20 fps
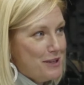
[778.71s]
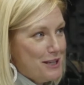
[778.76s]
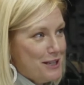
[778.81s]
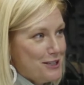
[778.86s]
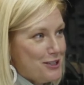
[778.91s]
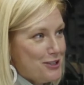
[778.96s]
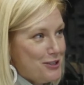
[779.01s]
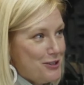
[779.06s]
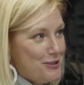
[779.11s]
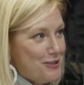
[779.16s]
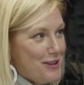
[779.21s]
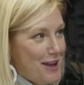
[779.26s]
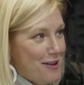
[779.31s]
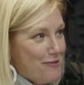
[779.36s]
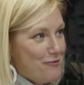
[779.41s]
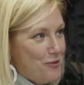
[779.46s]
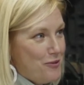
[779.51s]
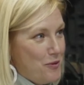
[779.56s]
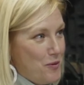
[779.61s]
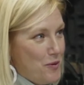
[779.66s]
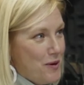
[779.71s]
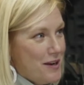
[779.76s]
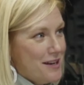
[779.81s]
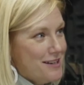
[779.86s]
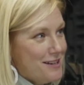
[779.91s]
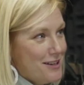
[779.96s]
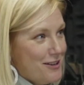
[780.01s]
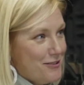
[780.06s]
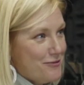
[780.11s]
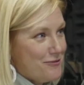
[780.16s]
into that void
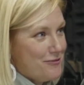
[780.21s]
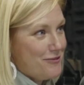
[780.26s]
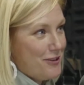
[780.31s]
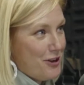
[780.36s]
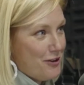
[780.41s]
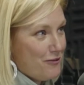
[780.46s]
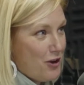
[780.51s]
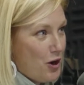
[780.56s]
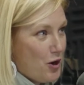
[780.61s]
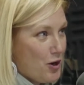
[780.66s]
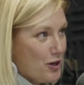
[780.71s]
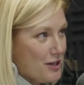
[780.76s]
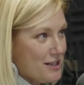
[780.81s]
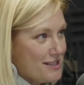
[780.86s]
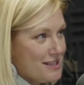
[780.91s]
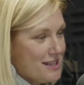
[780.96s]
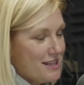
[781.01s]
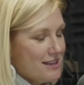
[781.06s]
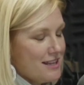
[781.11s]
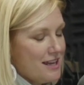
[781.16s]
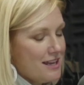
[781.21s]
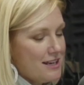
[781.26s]
of harnessing that